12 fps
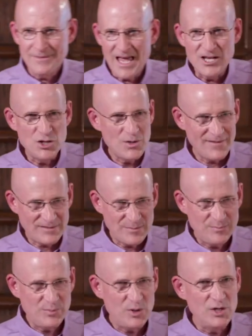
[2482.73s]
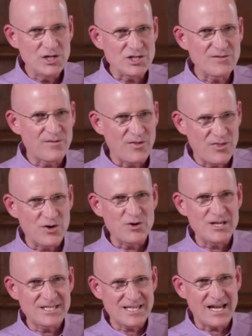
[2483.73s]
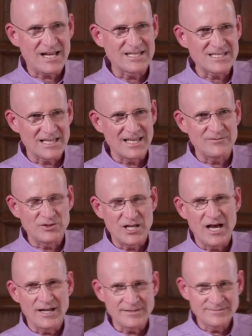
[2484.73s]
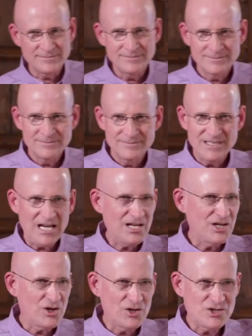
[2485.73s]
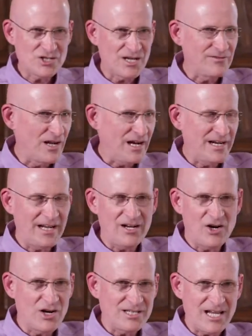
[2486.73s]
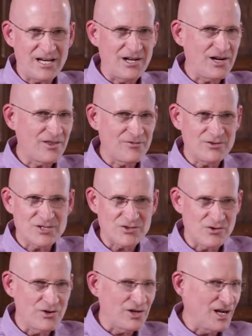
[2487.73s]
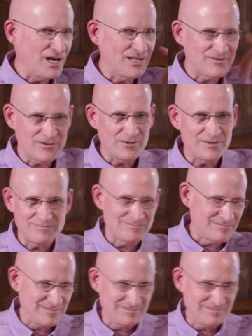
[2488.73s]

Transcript: And you have to push for 30 seconds at level 9. You're not going to hurt yourself. You're not going to get a heart attack. You're not going to throw a stroke. You're not going to throw a